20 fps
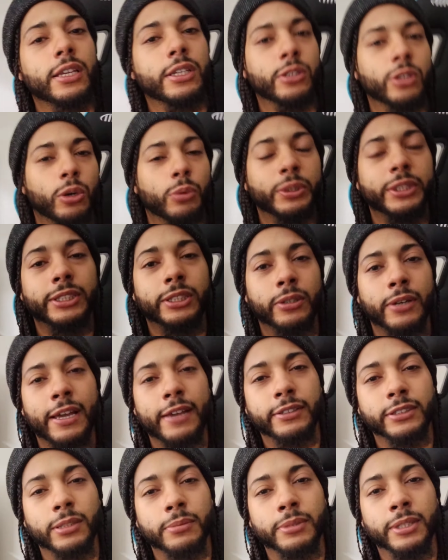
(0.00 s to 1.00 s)
You know, we still
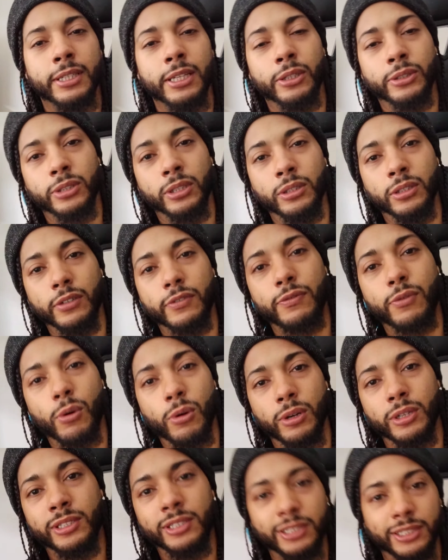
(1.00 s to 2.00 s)
have something else to look
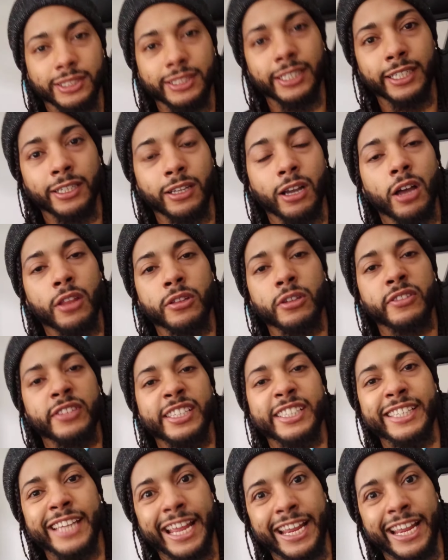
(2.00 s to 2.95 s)
forward to seeing other than